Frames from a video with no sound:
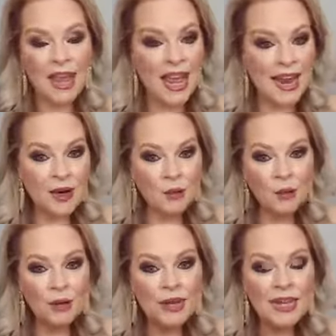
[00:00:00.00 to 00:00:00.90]
it
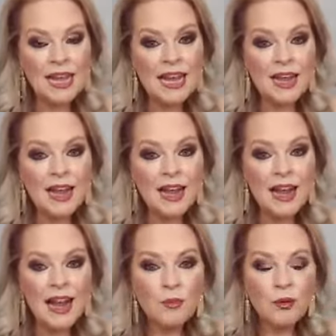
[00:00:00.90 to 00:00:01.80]
really
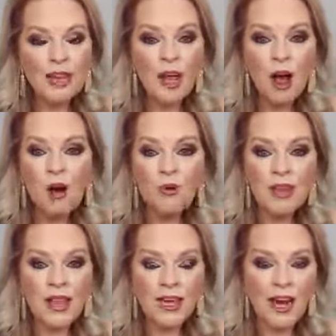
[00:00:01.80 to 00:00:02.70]
it really hones
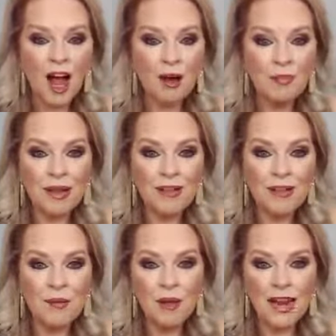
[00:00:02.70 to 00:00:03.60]
in helping
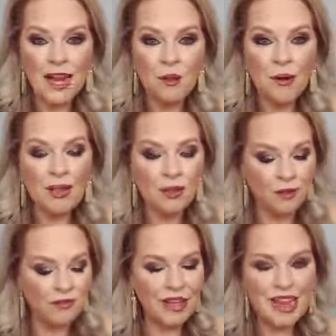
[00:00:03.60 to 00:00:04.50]
somebody with
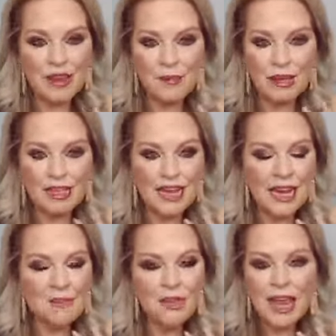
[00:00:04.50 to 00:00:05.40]
their
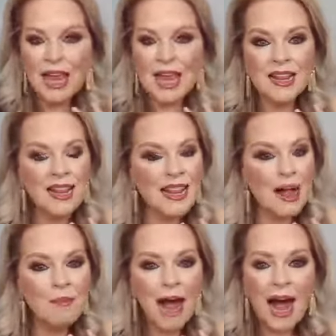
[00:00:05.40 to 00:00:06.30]
flexibility, and
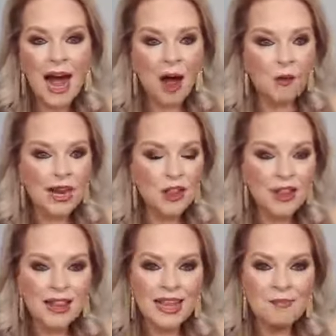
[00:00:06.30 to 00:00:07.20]
somehow
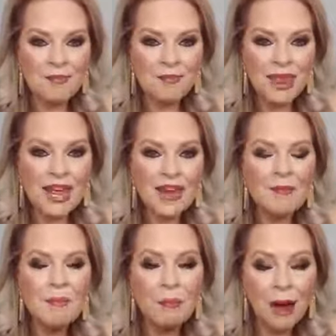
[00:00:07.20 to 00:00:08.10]
it
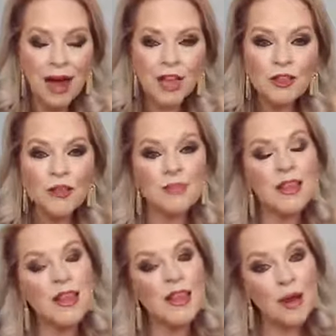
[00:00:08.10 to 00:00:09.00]
can budge some
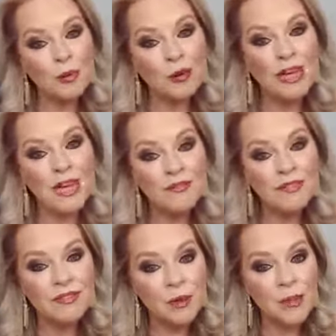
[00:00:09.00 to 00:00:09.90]
stubborn
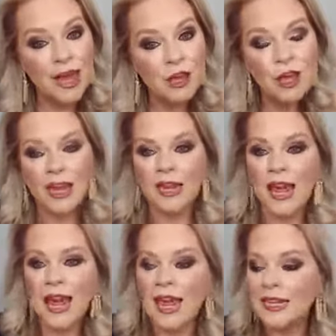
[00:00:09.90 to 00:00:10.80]
inflammation.
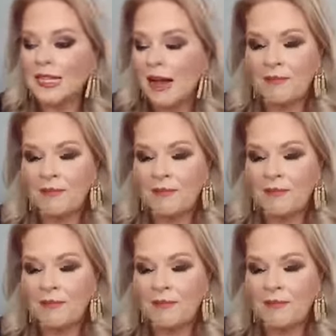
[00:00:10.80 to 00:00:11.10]
And